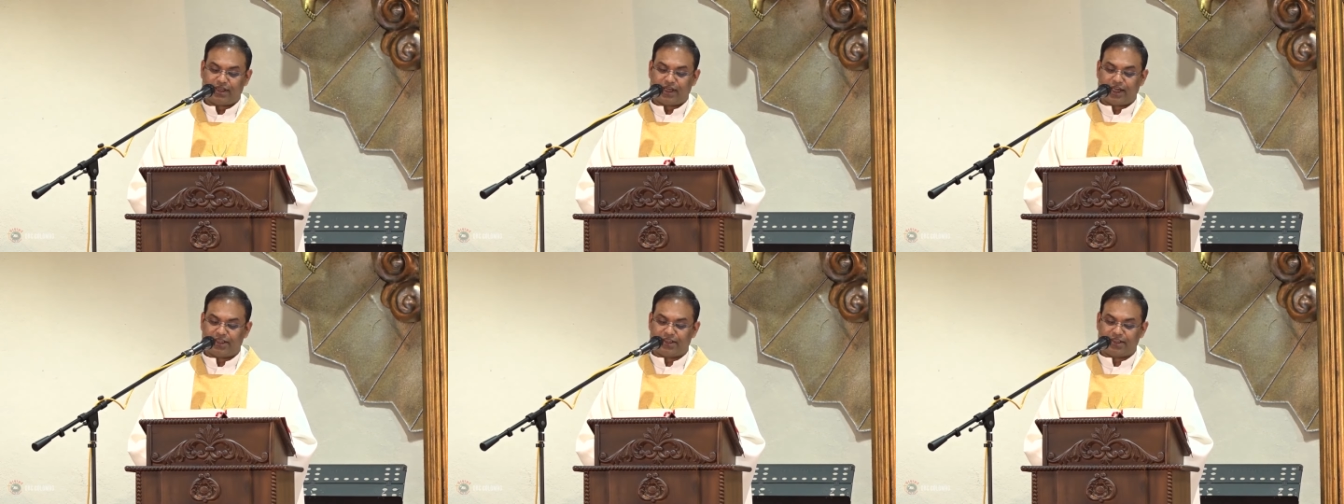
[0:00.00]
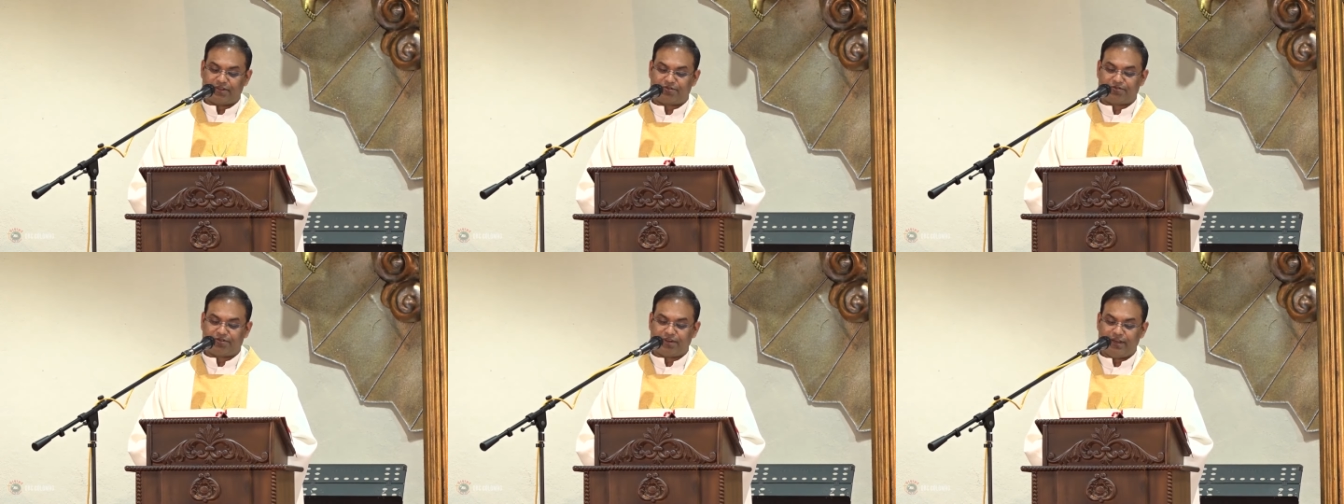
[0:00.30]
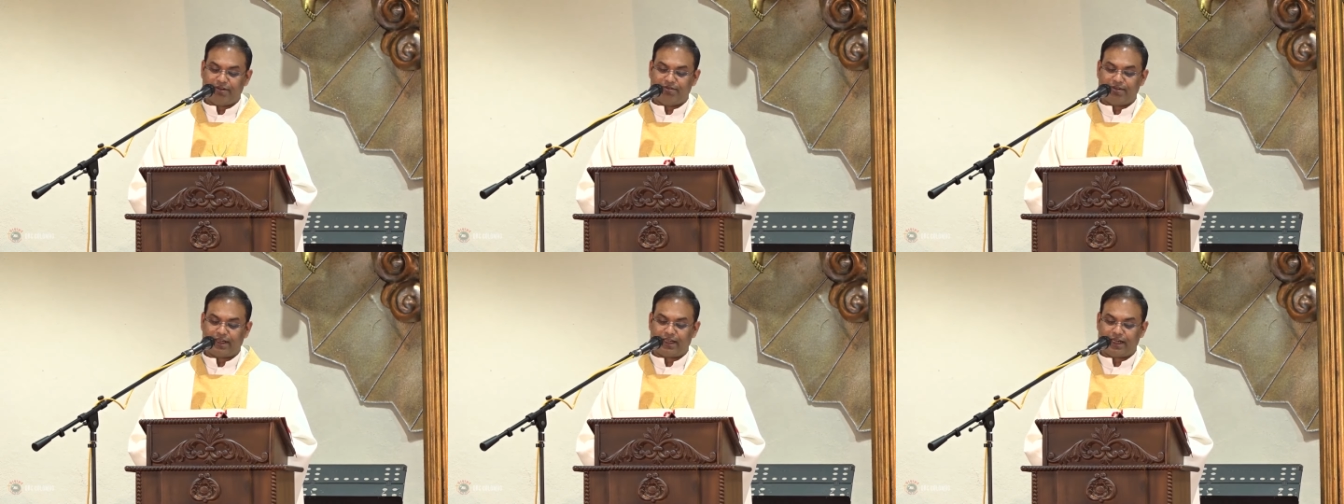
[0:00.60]
And the
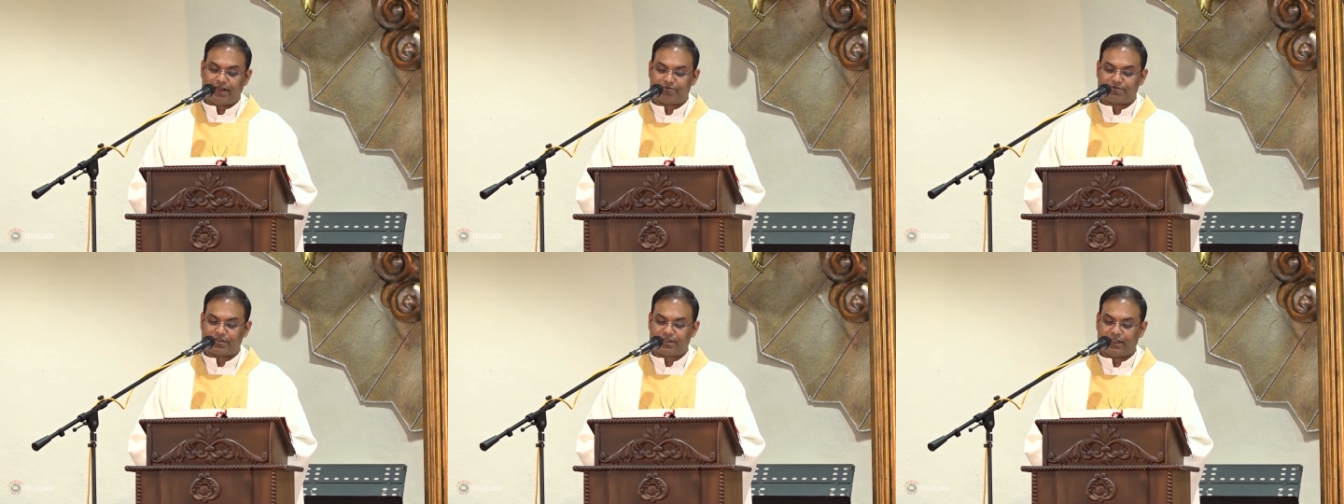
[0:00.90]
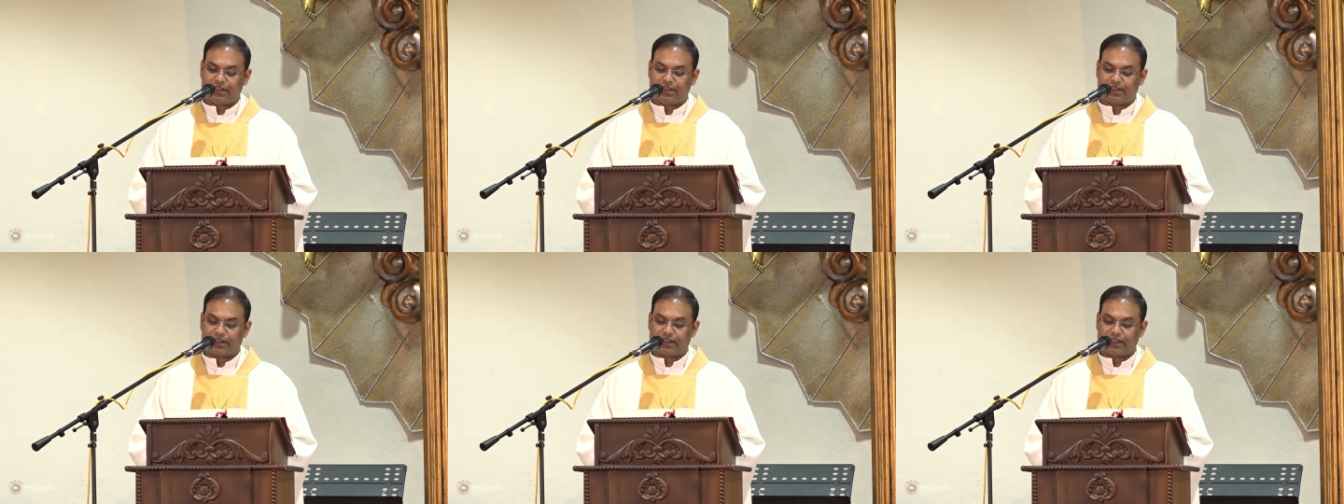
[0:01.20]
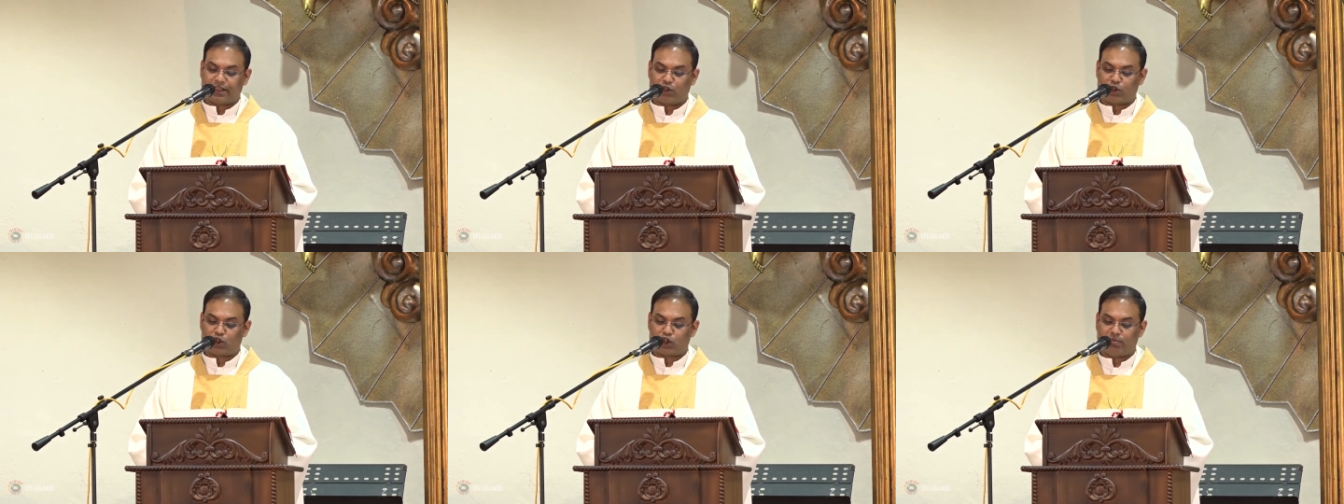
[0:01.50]
fever left
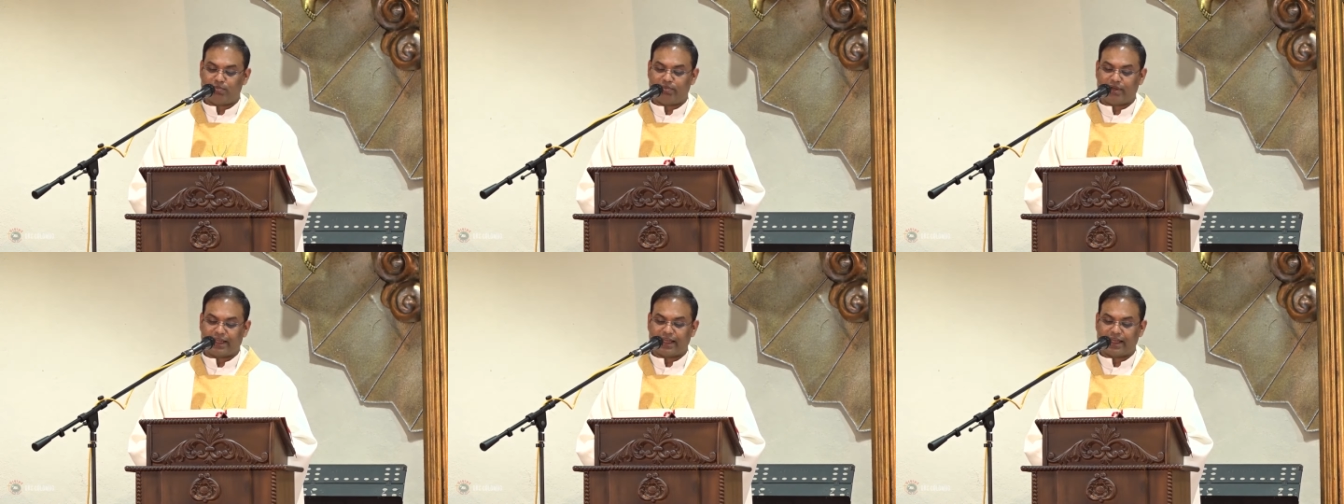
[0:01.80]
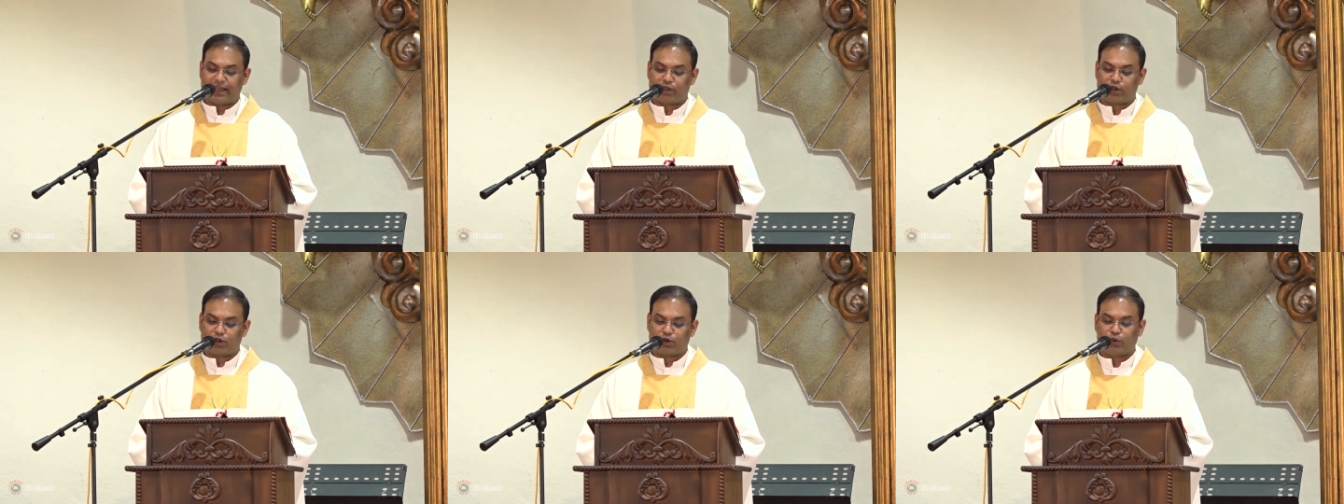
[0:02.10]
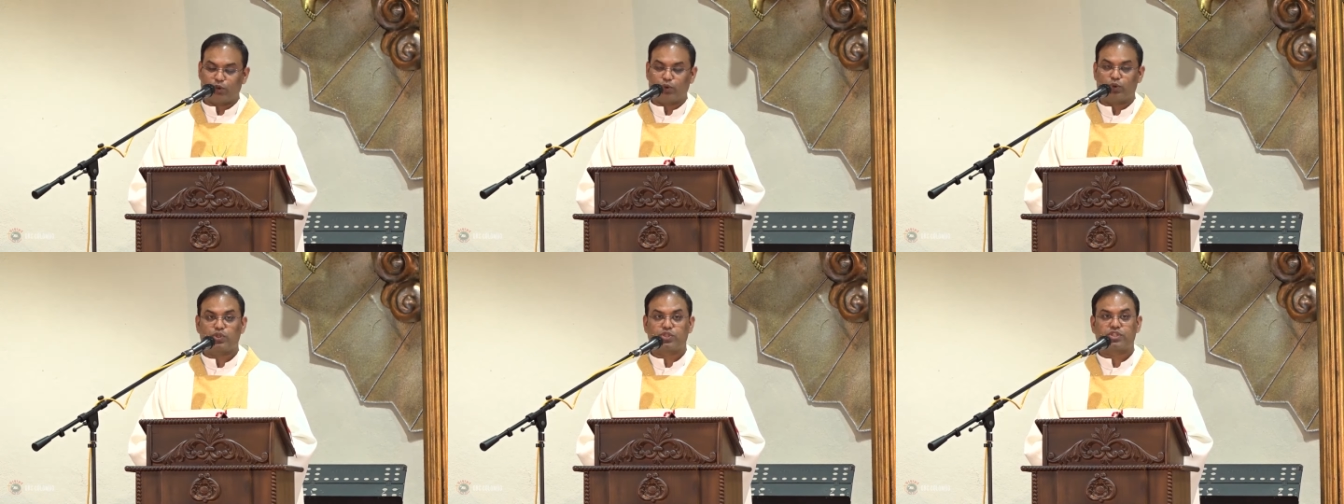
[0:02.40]
her, and she began
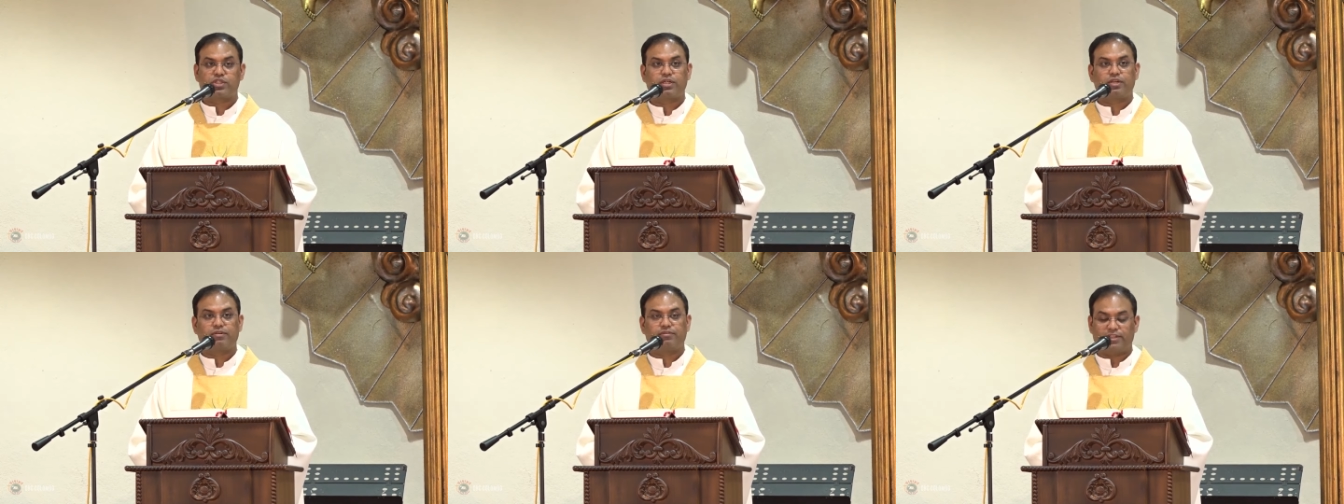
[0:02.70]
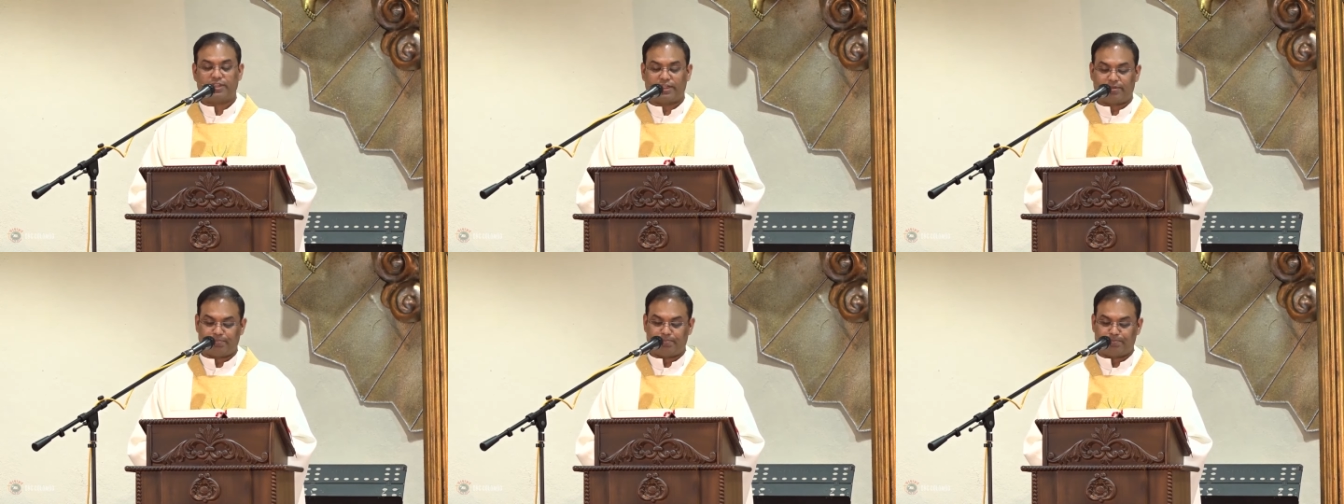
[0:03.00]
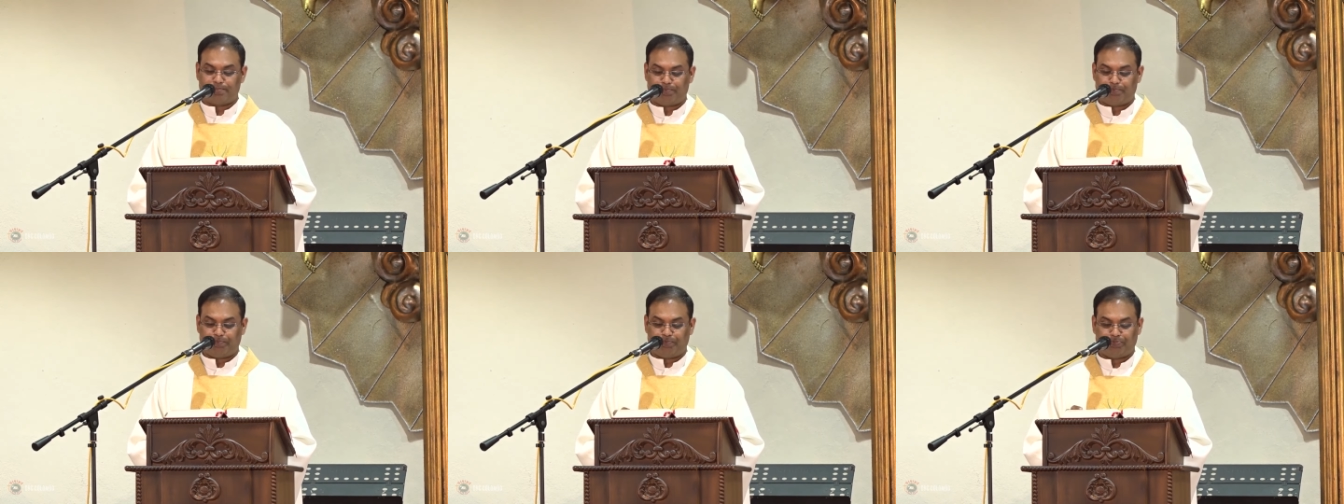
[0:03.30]
to serve them.